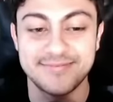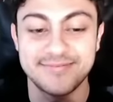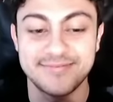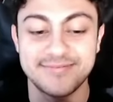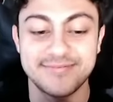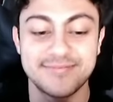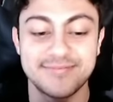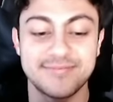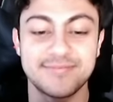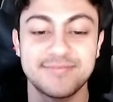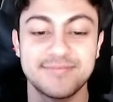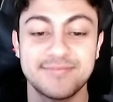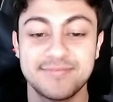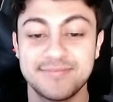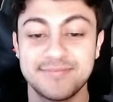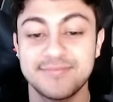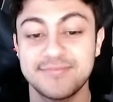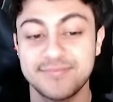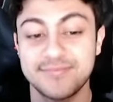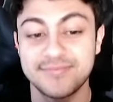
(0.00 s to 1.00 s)

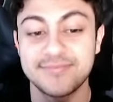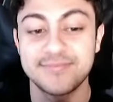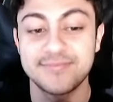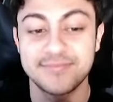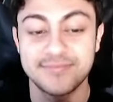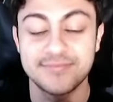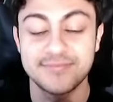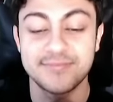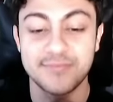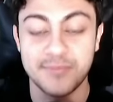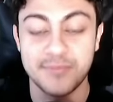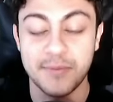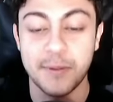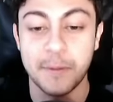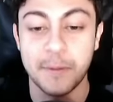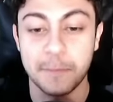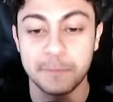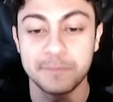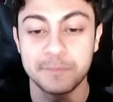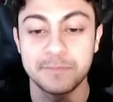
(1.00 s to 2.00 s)

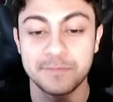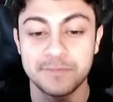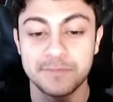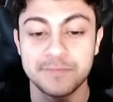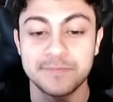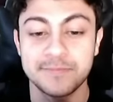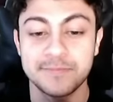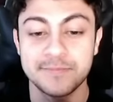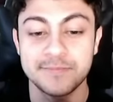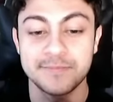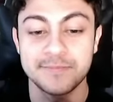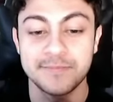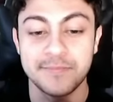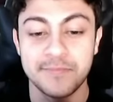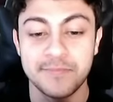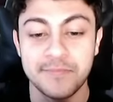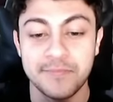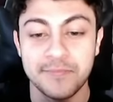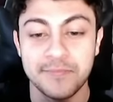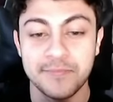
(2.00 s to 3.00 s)

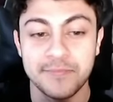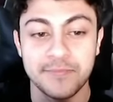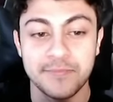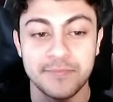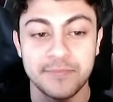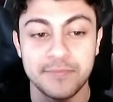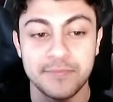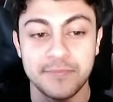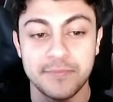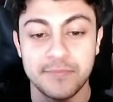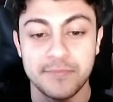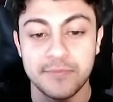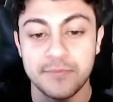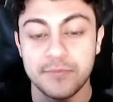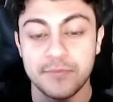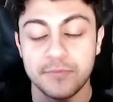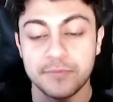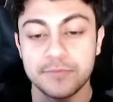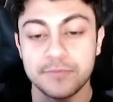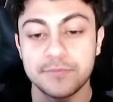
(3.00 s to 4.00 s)

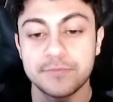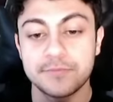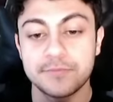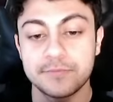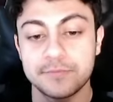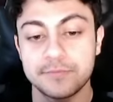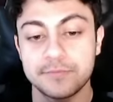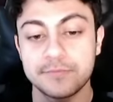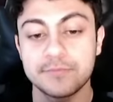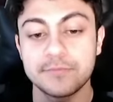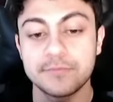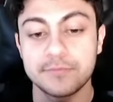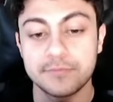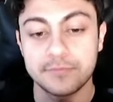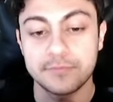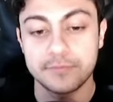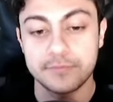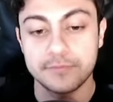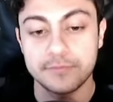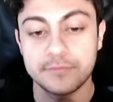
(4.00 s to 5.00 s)

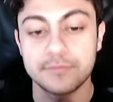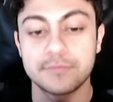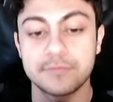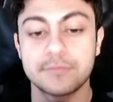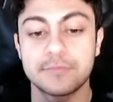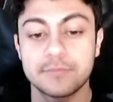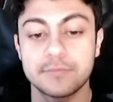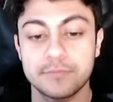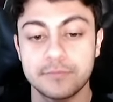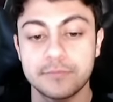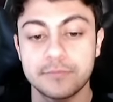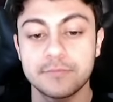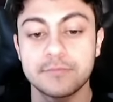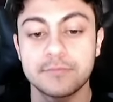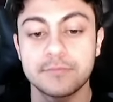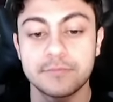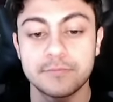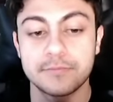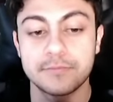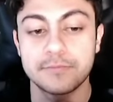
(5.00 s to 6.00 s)

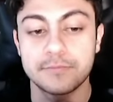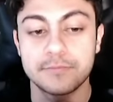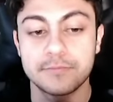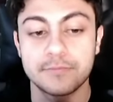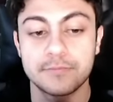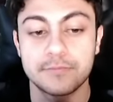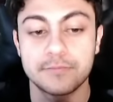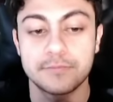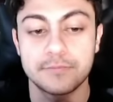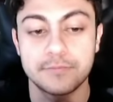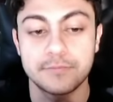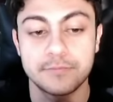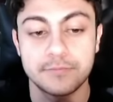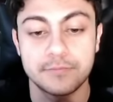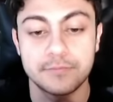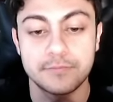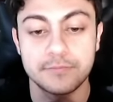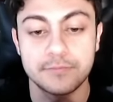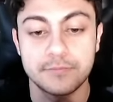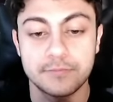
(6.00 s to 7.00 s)

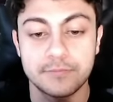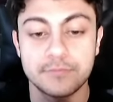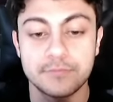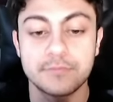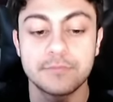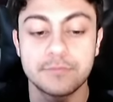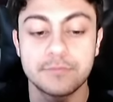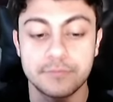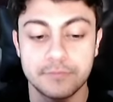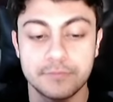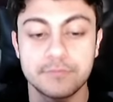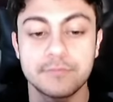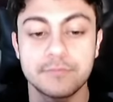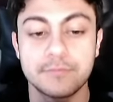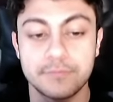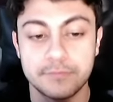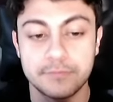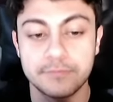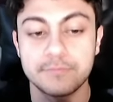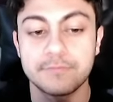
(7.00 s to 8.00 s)
No words are spoken by the person on screen.